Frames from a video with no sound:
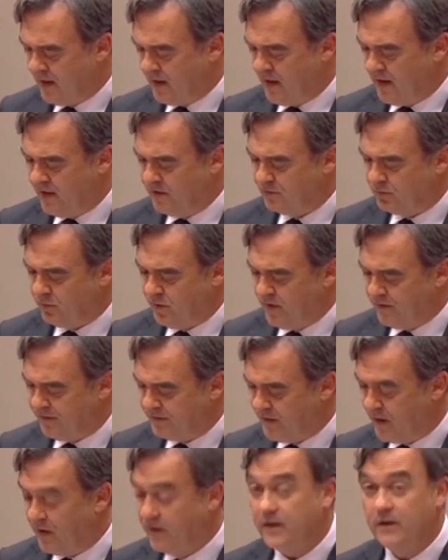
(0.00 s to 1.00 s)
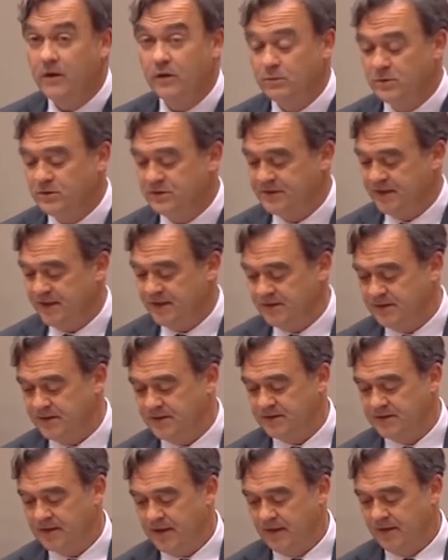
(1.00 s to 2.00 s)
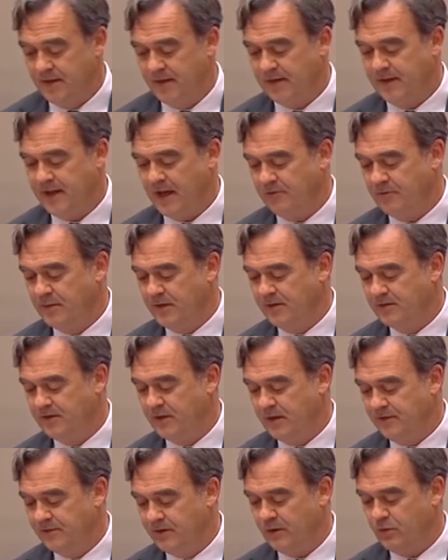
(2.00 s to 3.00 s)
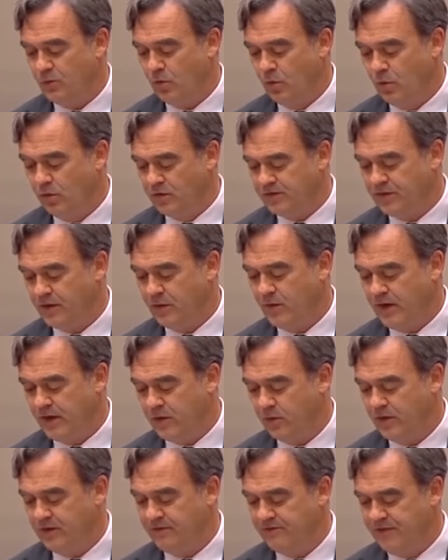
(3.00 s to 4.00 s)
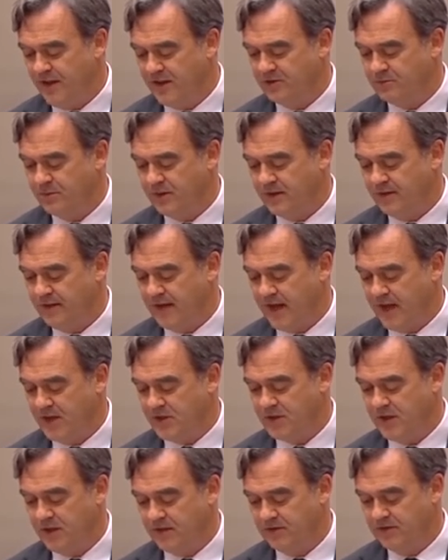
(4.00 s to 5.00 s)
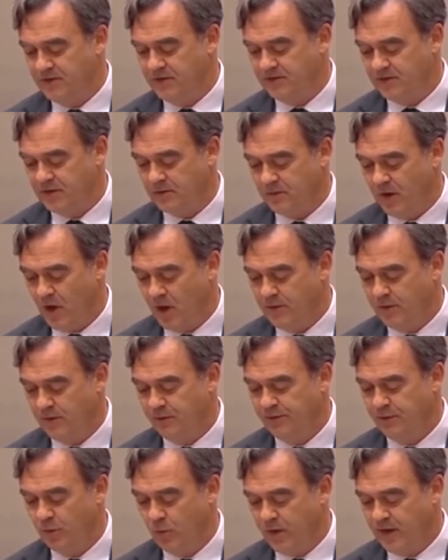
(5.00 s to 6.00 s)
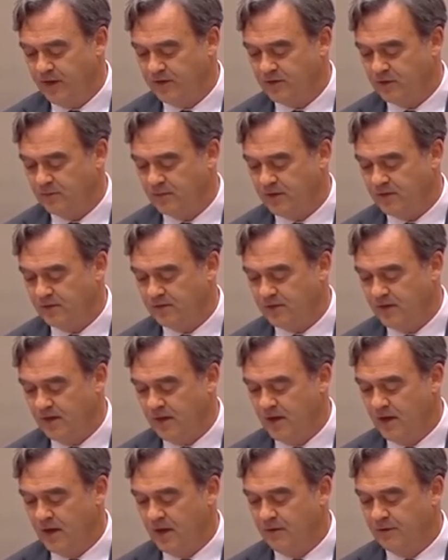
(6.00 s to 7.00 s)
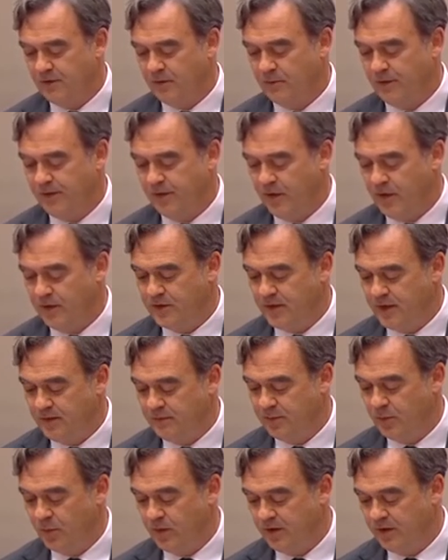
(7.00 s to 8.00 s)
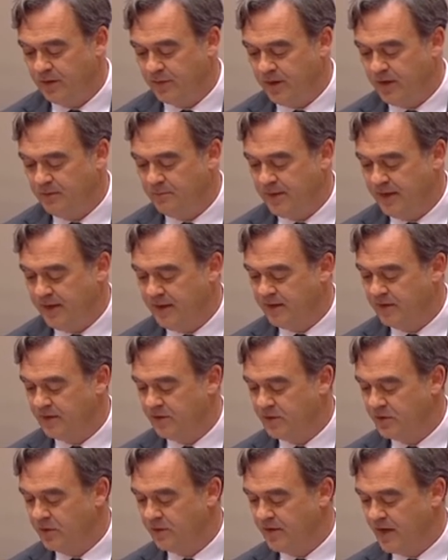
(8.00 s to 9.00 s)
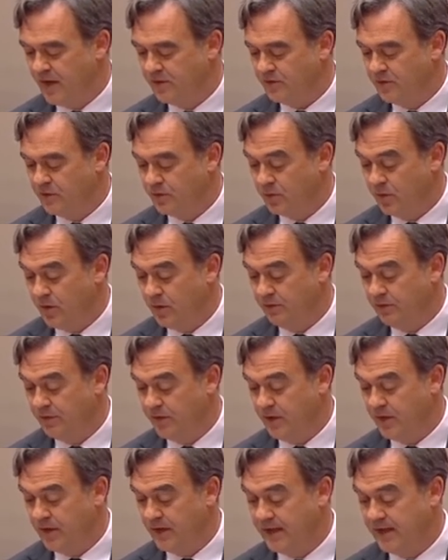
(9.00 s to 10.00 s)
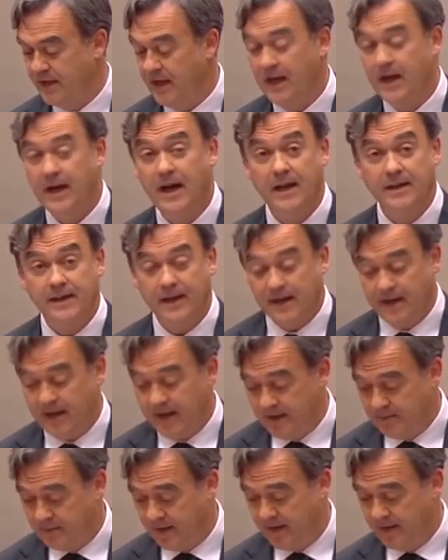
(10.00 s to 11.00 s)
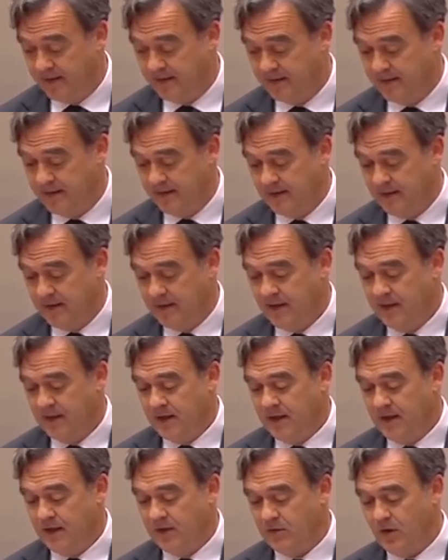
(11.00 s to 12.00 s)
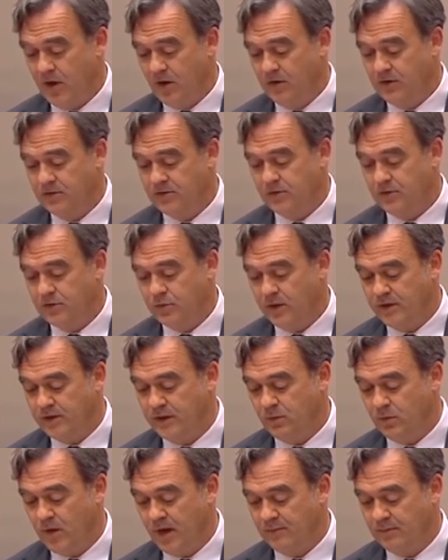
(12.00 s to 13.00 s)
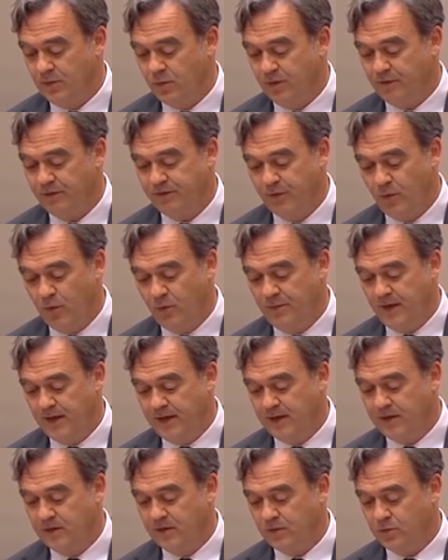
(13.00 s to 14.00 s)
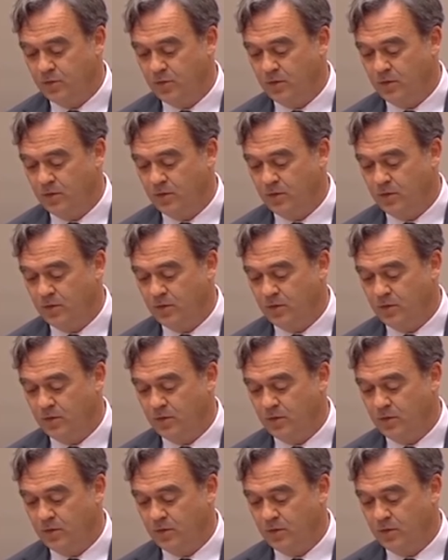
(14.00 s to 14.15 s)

It is worth noting, honourable senators, that the government is delivering also record investment in the aged care system over the forward estimates. From $13.3 billion in 2012-13 under Labor, it grows to $21.4 billion in